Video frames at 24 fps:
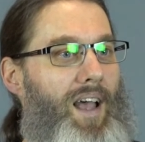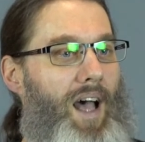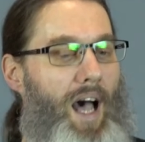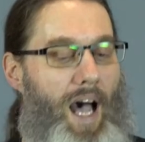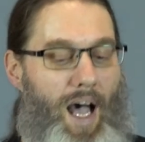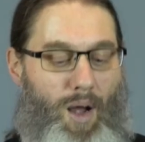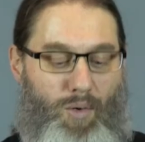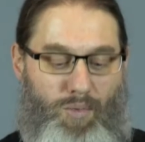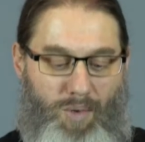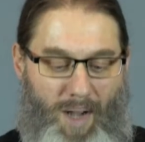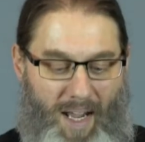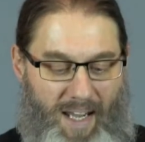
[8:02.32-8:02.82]

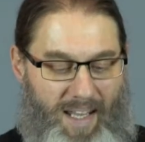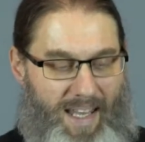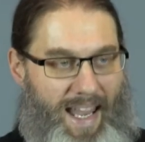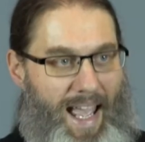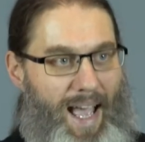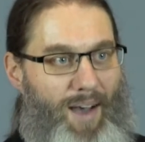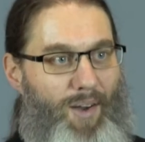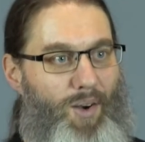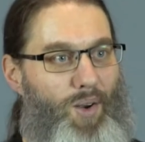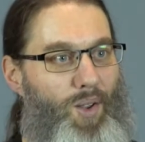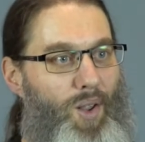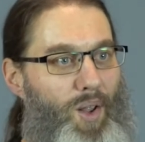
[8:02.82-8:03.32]
Right
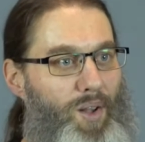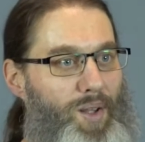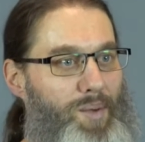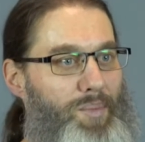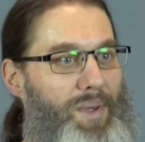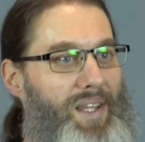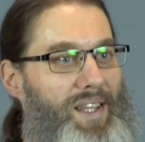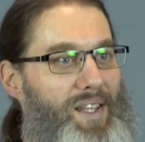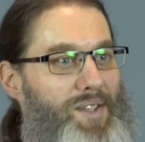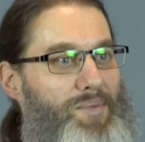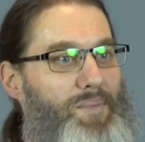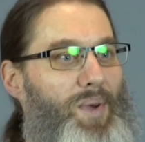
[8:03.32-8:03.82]
now, it'll only
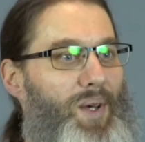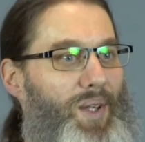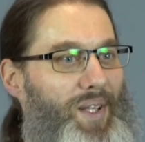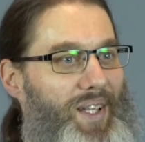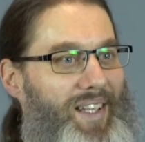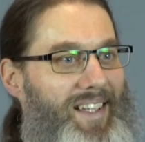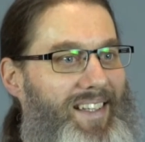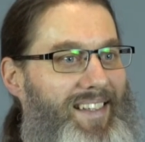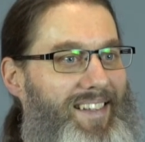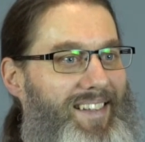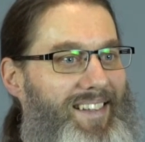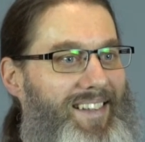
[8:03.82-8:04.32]
be this
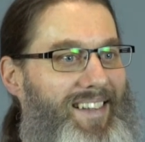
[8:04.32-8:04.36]
building.